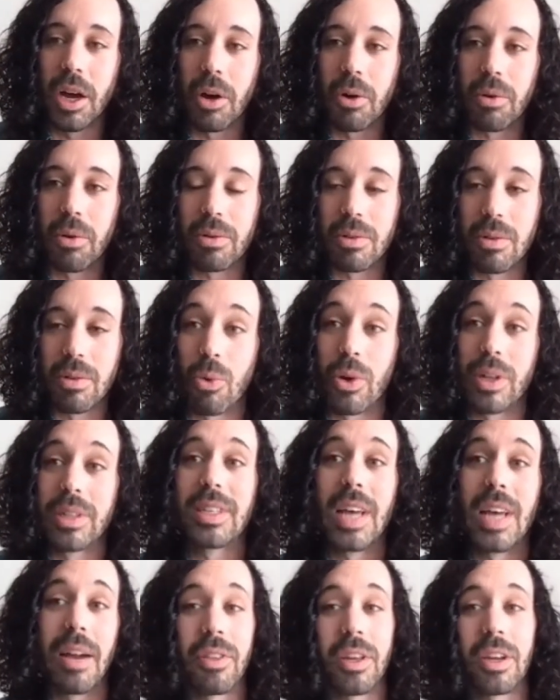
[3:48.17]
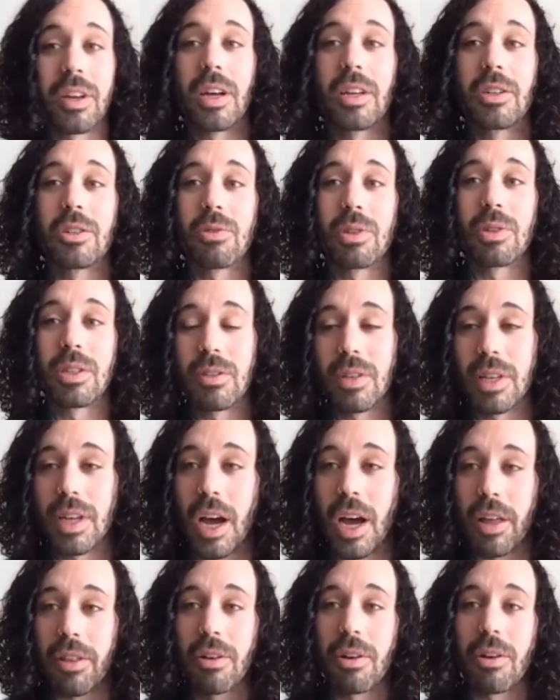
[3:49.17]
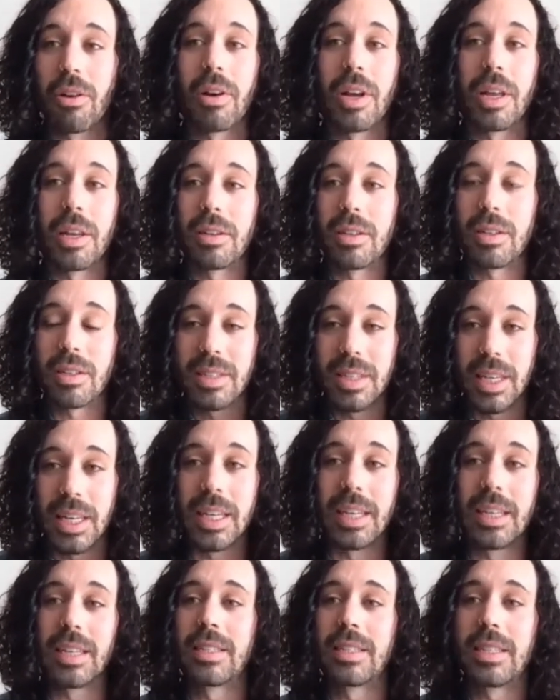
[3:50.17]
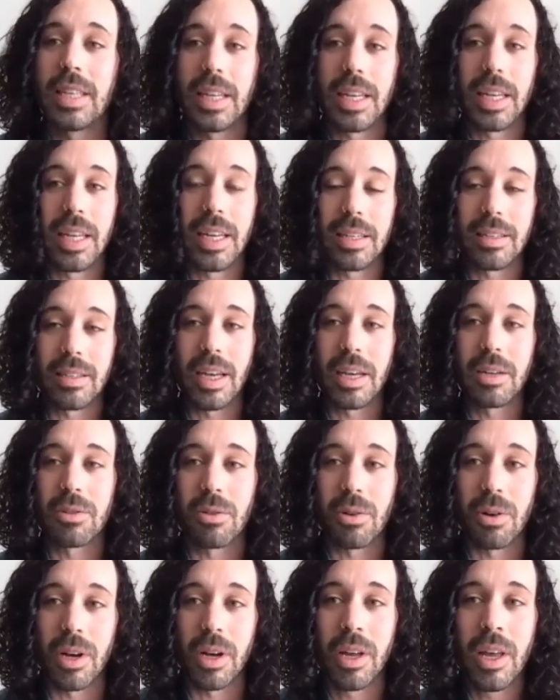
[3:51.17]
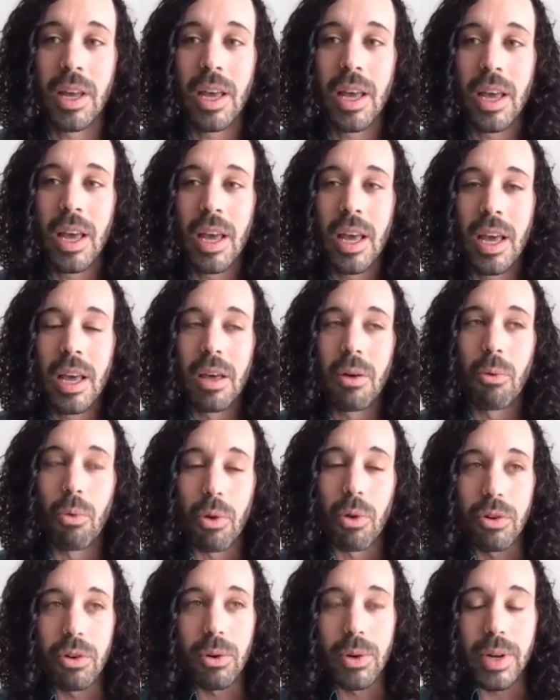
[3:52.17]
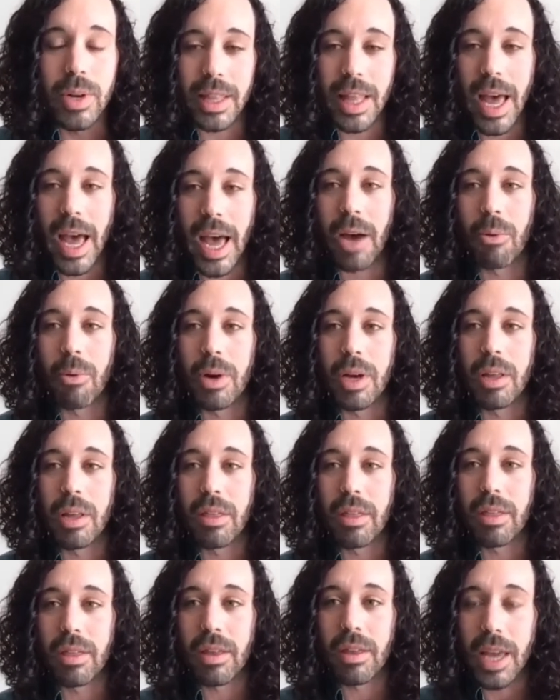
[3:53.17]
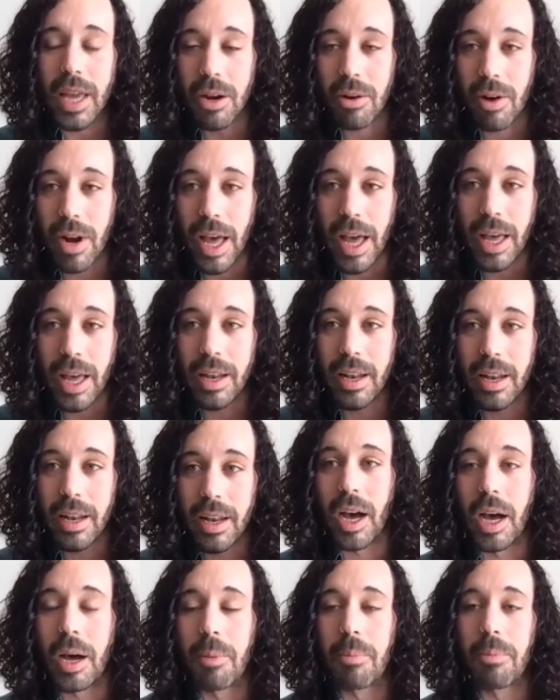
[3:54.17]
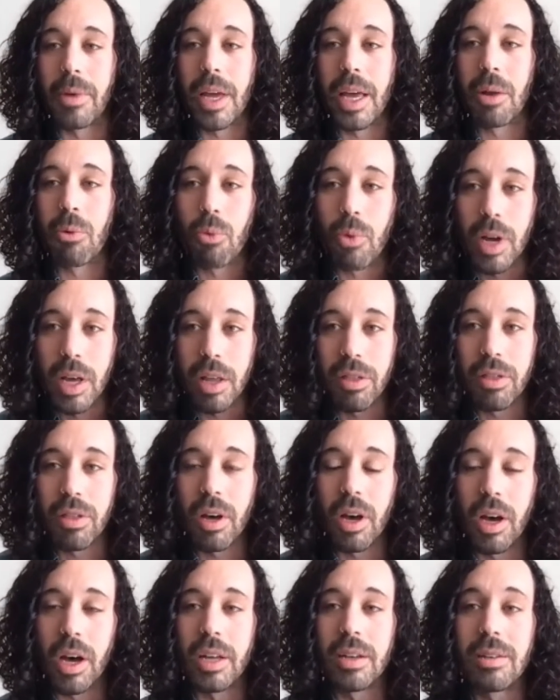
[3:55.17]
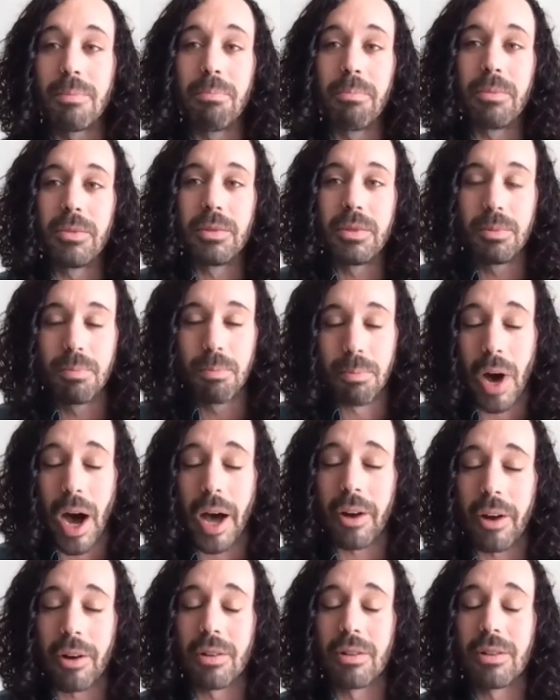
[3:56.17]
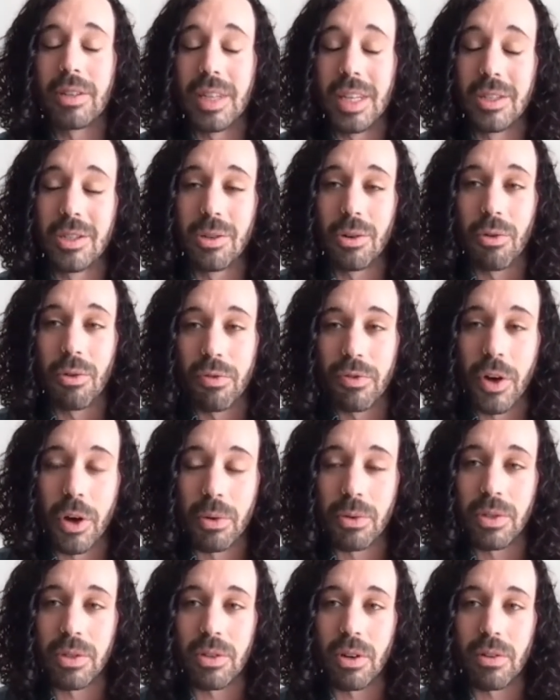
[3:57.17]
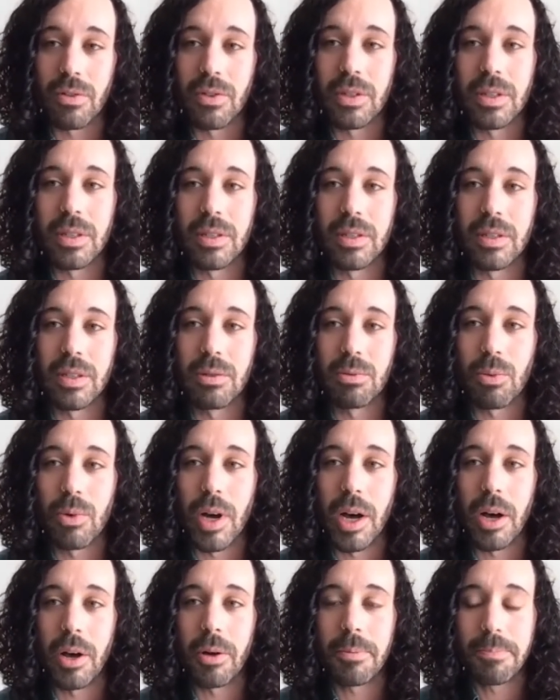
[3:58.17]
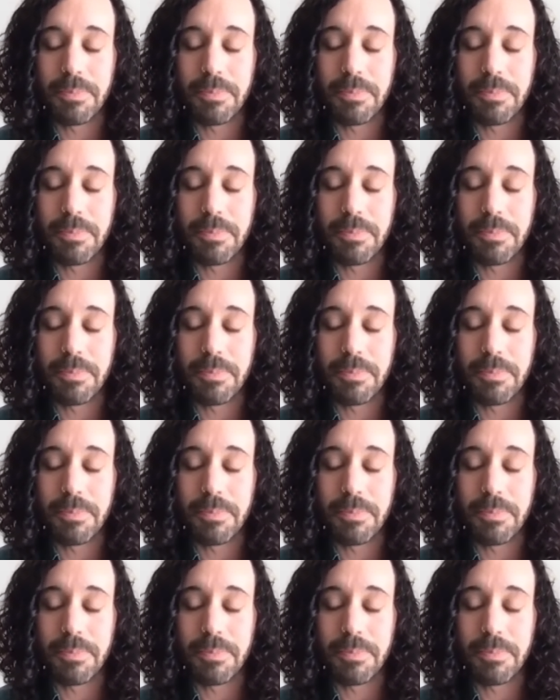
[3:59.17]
one side of the country to the other and city to city, etc. We're doing that with internet and with modern digital phone services as well.